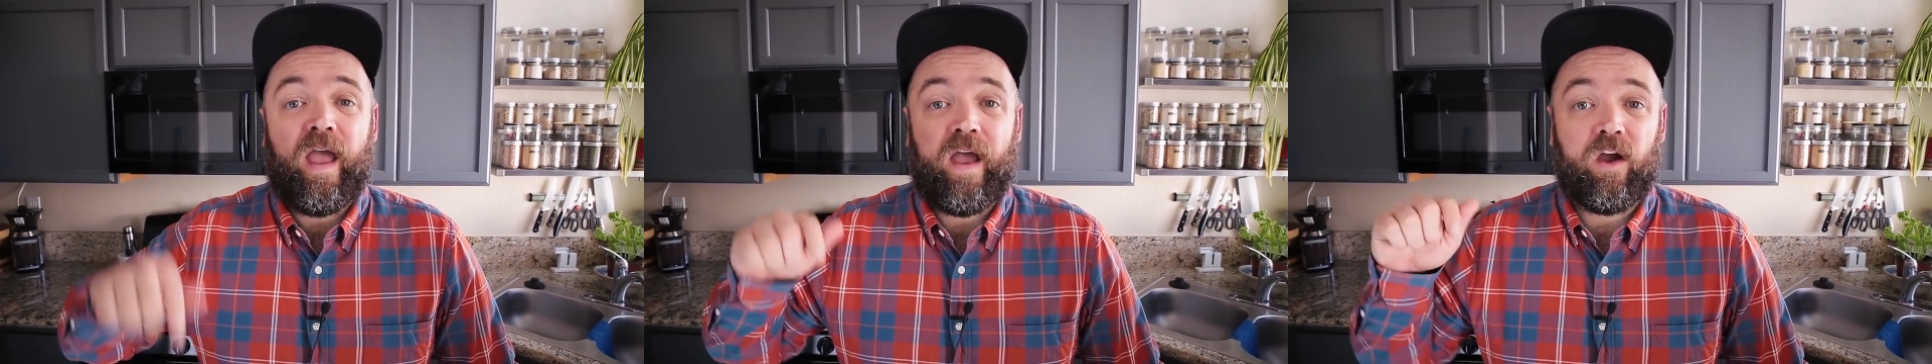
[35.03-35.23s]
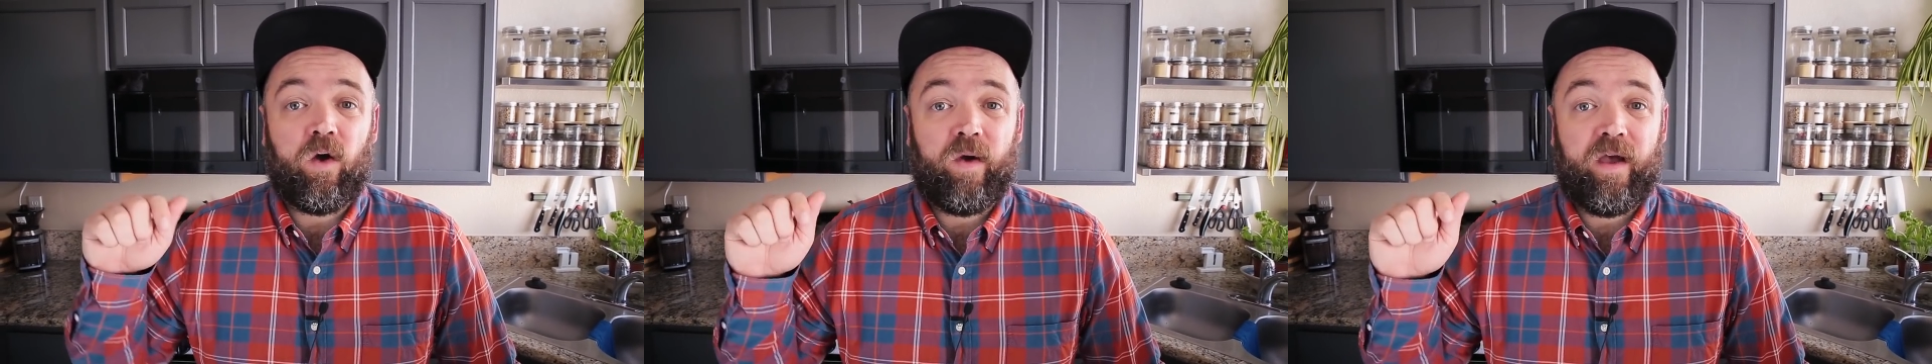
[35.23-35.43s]

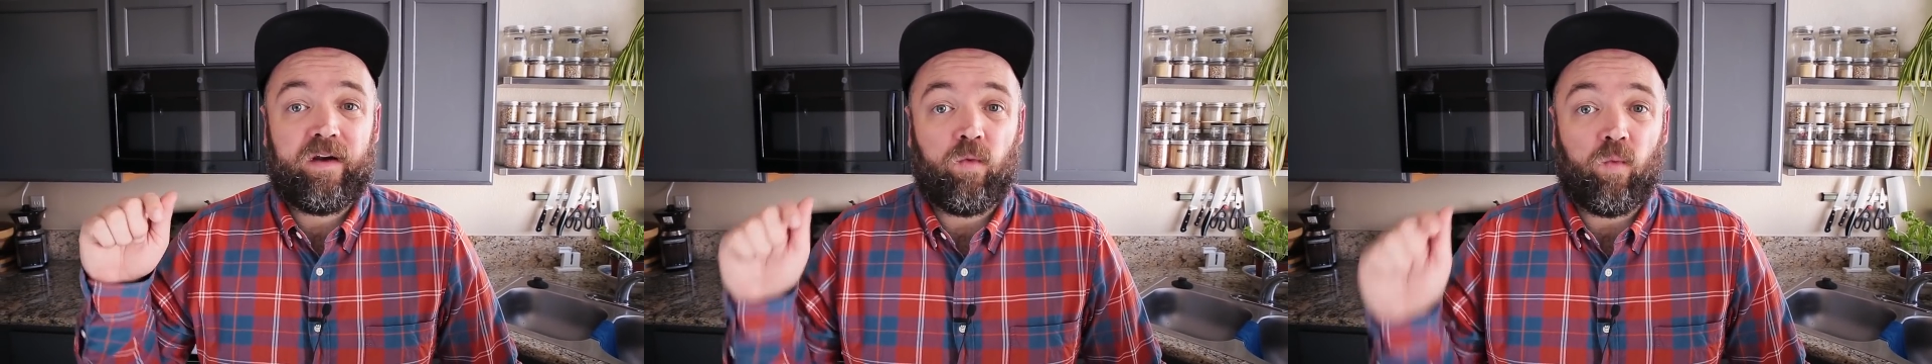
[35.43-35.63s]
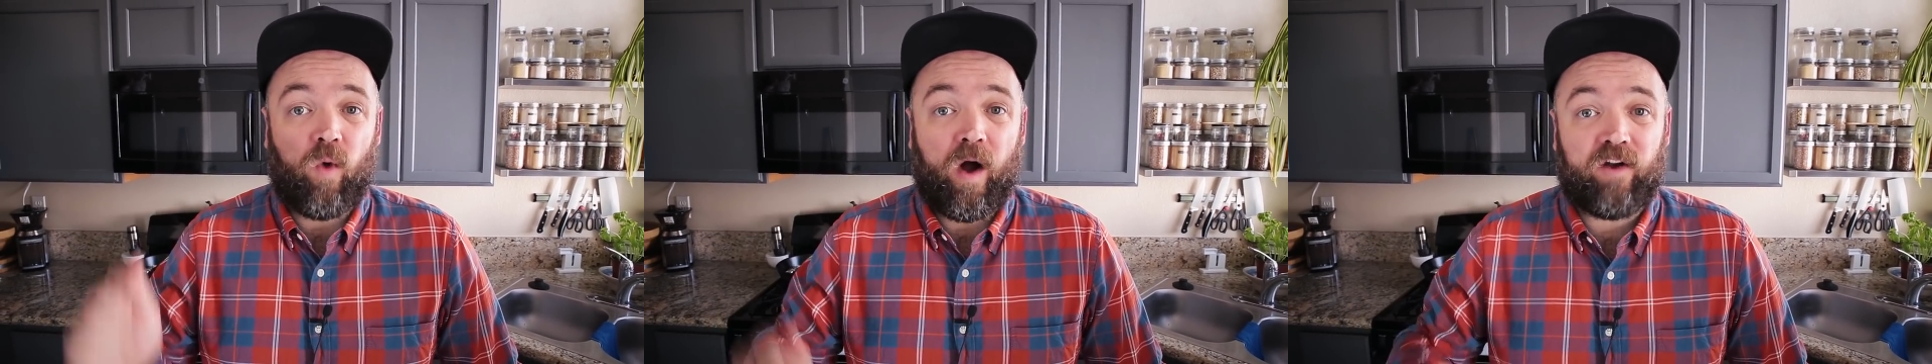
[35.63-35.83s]
and go
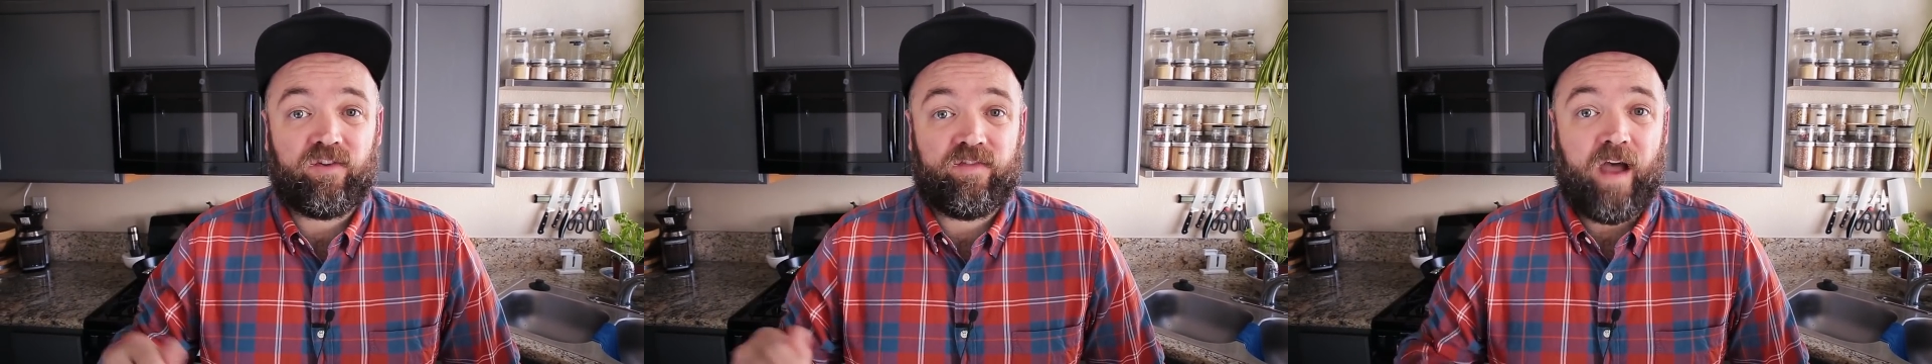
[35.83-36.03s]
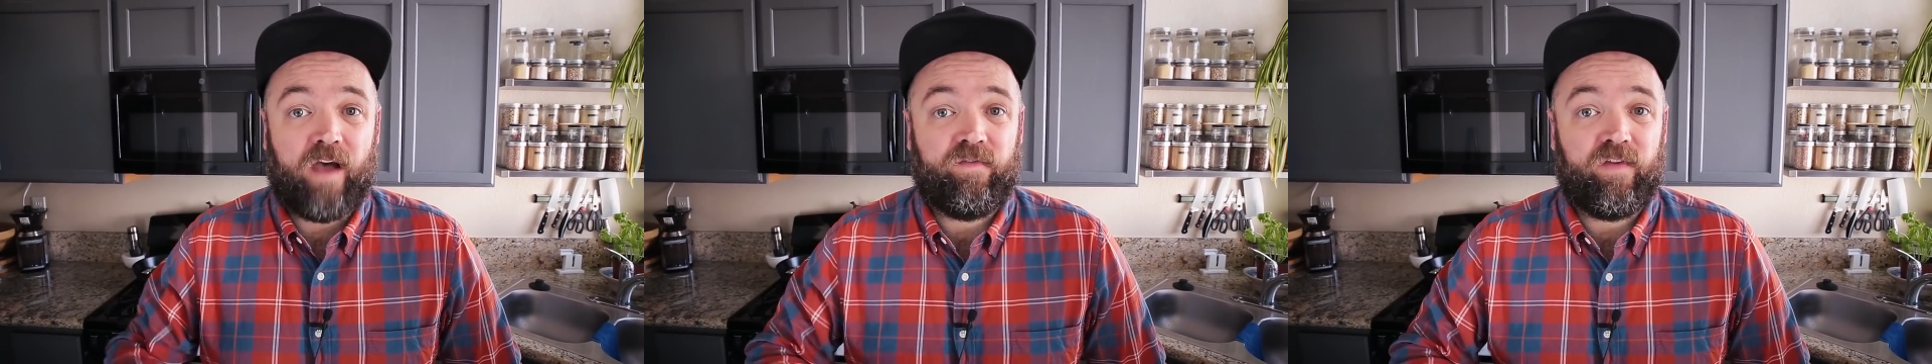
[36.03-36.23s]
ahead and
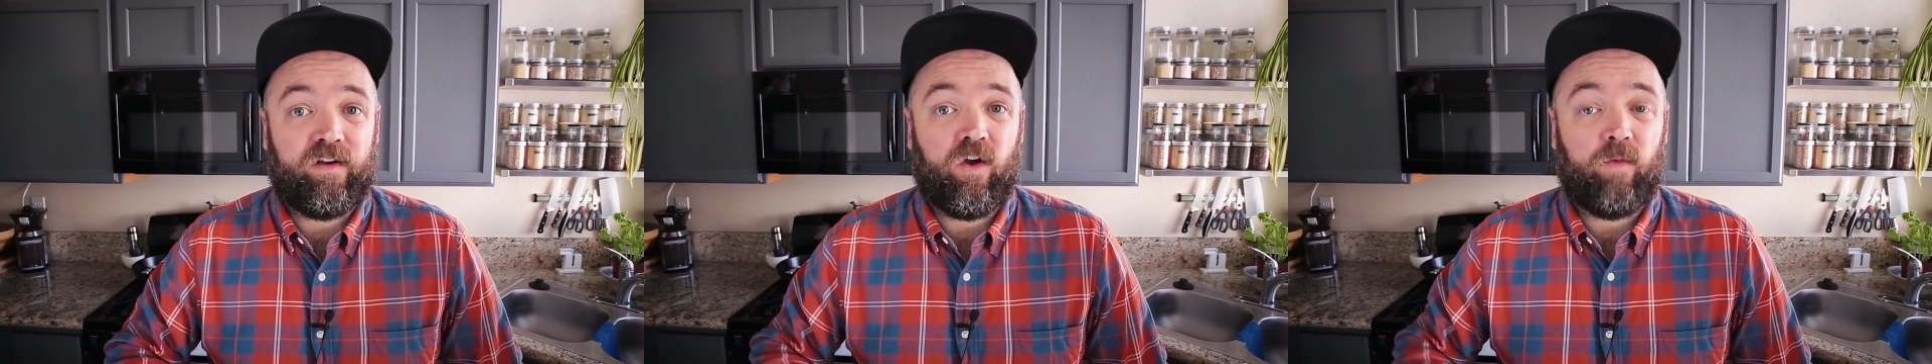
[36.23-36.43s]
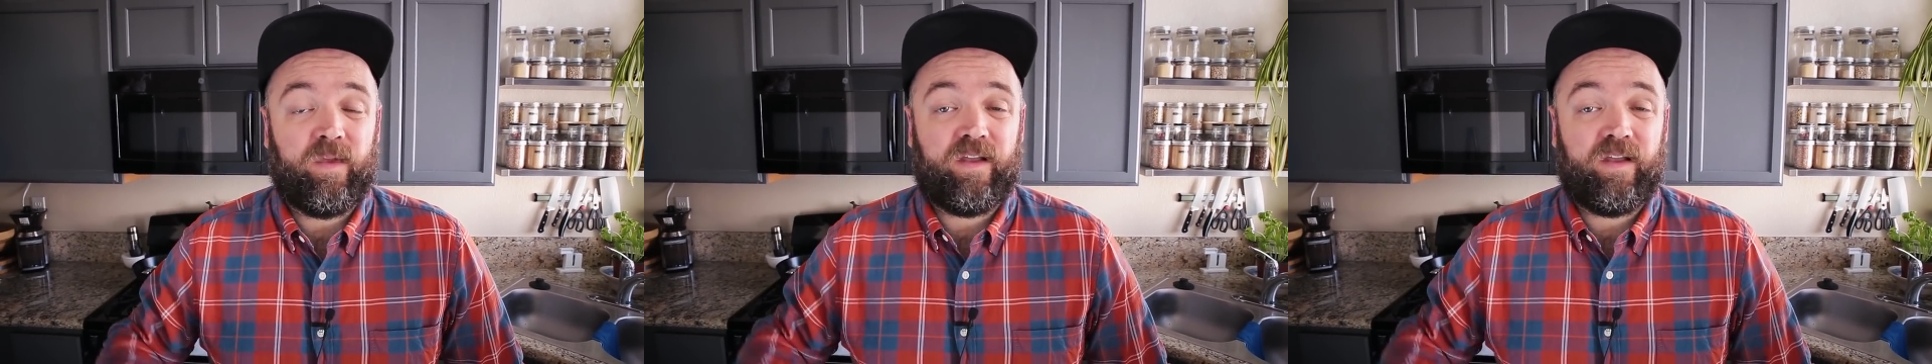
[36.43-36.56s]
watch that video